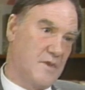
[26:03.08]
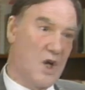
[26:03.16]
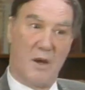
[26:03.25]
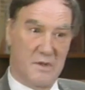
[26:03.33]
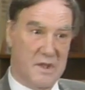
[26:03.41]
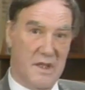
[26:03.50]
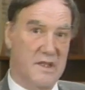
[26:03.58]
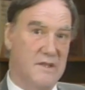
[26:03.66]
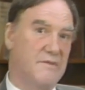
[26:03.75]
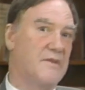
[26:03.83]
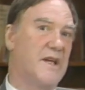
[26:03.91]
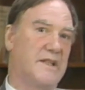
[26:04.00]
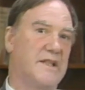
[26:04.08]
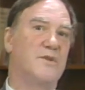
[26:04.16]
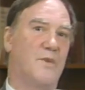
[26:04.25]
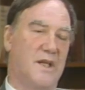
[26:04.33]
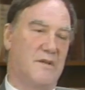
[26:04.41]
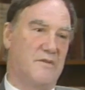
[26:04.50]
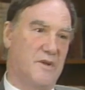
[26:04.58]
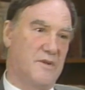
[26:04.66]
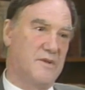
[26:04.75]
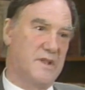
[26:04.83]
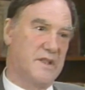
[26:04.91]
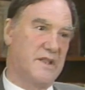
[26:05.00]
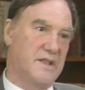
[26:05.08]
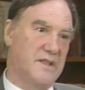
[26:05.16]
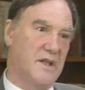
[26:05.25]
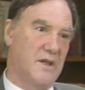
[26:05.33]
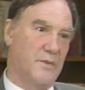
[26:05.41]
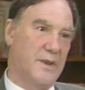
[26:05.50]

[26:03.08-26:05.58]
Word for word: The arms race, in fact, is one of those things.